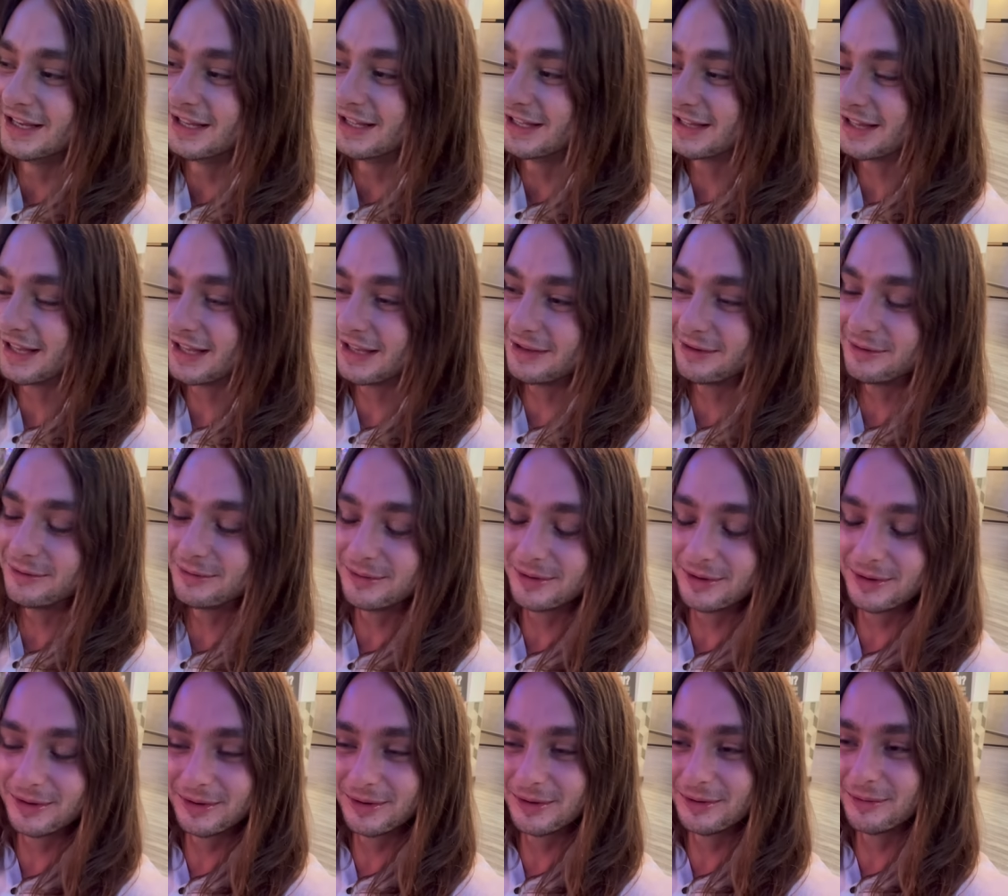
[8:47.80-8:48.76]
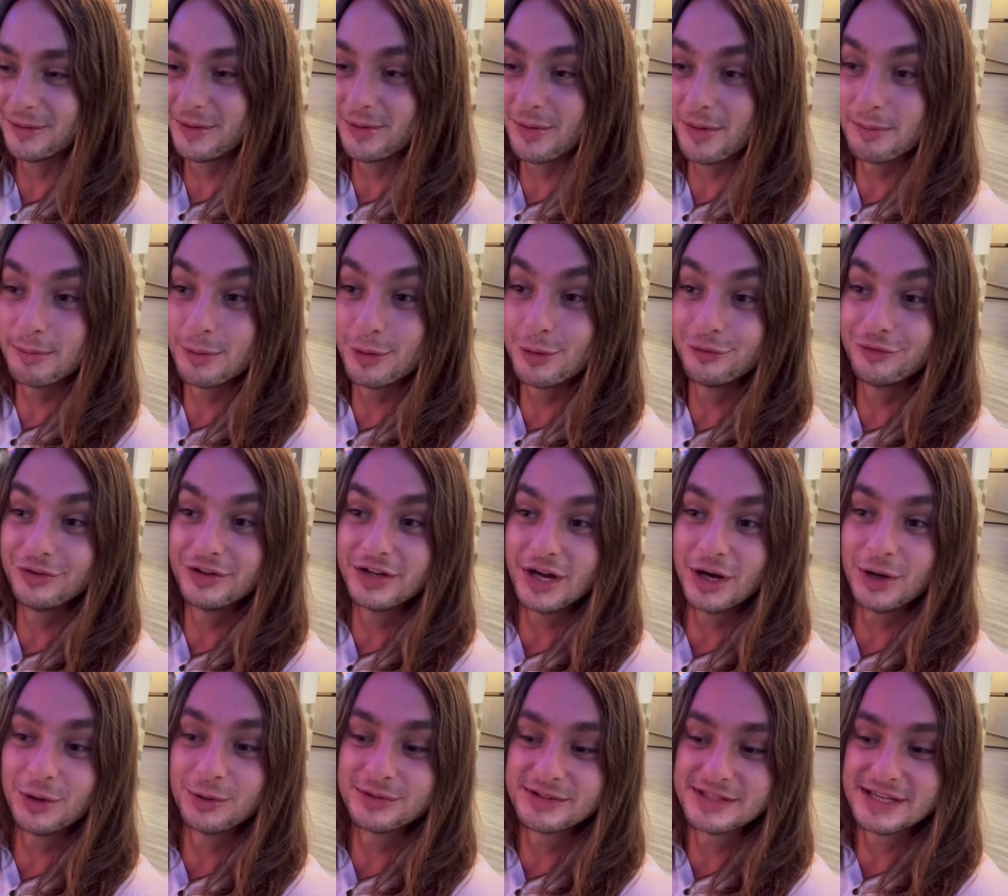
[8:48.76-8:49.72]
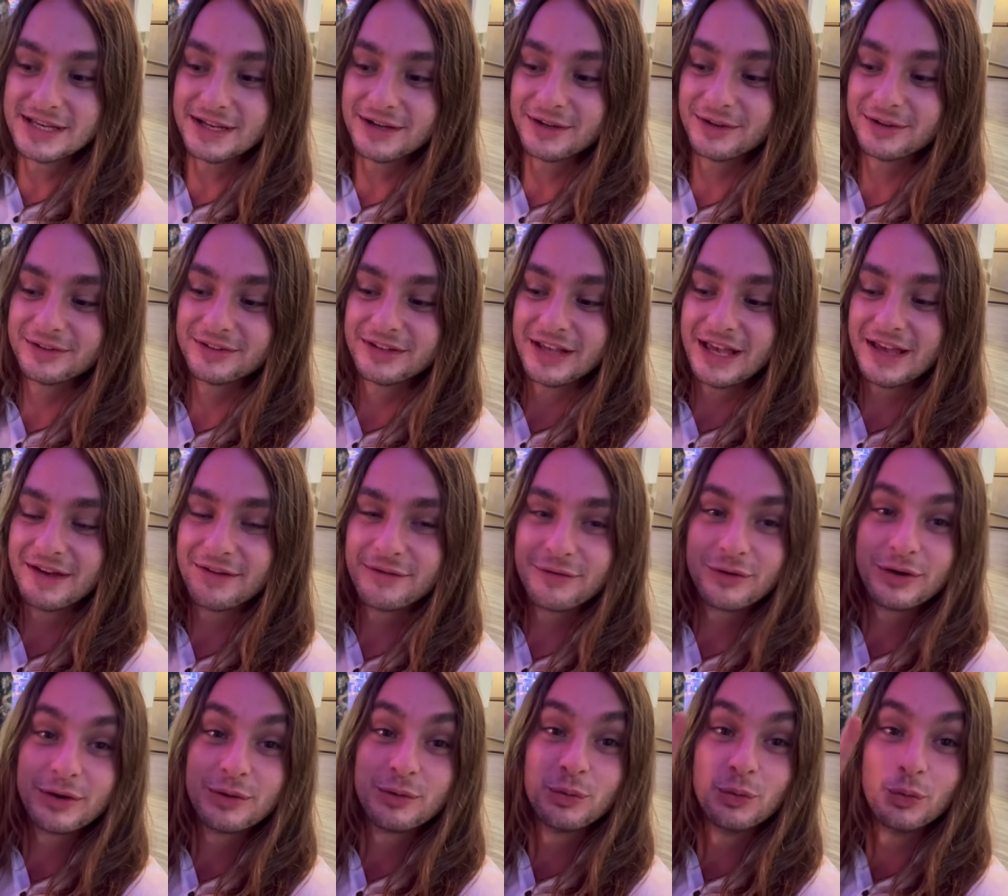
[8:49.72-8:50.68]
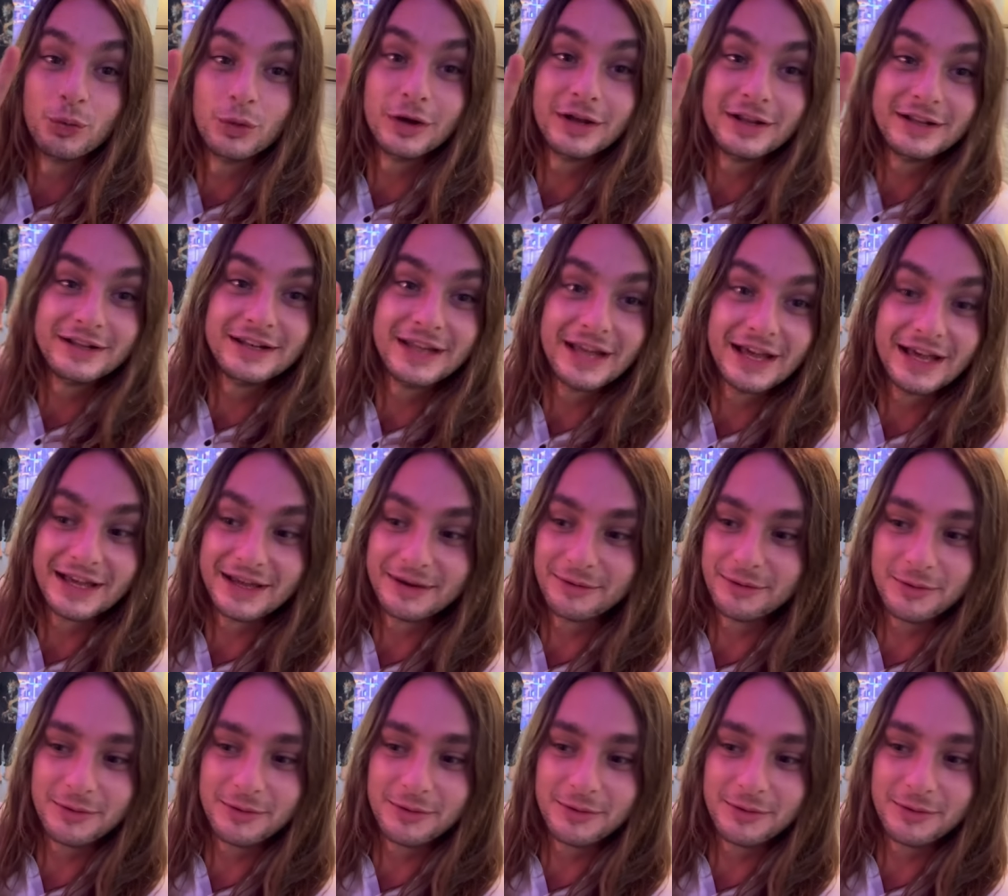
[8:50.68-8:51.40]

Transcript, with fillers: Like, oh, we were moving hotels every one day.